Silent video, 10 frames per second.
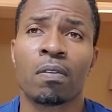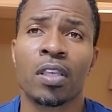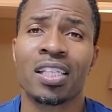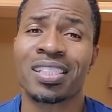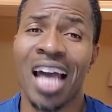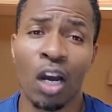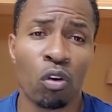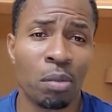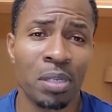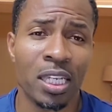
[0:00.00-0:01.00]
is not going
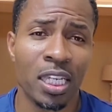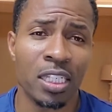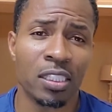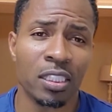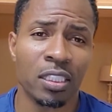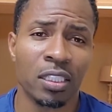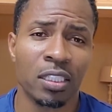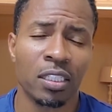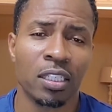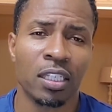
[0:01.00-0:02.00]
to be easy.
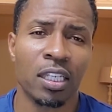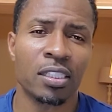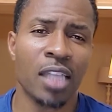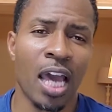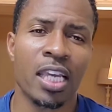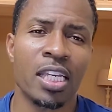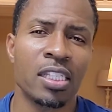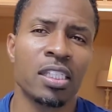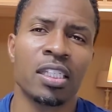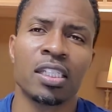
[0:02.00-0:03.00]
It's not
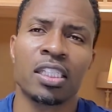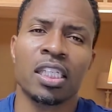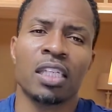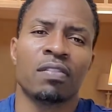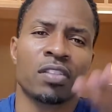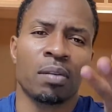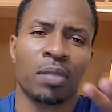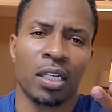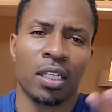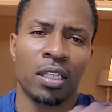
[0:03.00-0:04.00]
easy to achieve
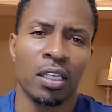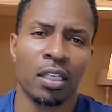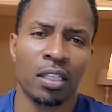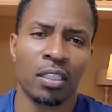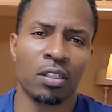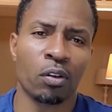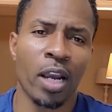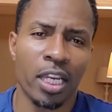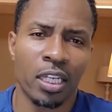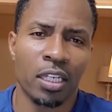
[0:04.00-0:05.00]
something
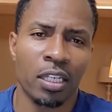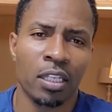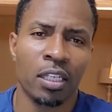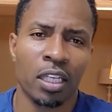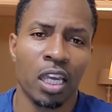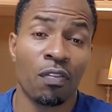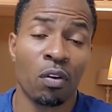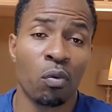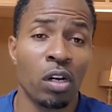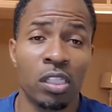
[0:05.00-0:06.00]
great. If it
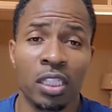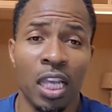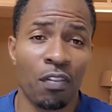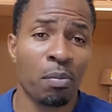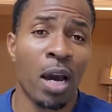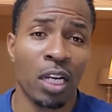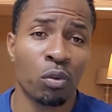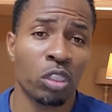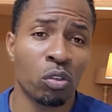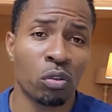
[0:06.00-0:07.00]
was, then everybody
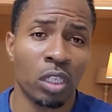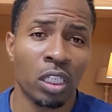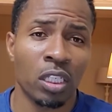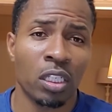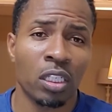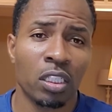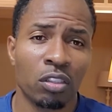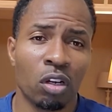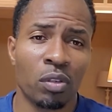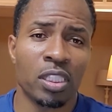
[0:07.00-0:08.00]
would do it.
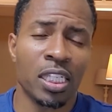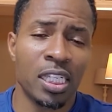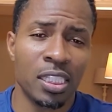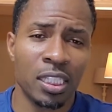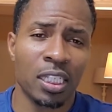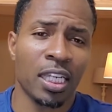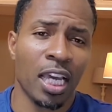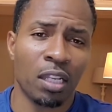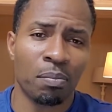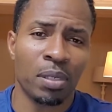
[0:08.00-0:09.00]
It's easy to
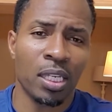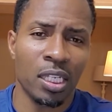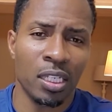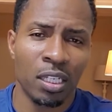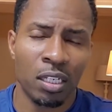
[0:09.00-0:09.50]
kind of be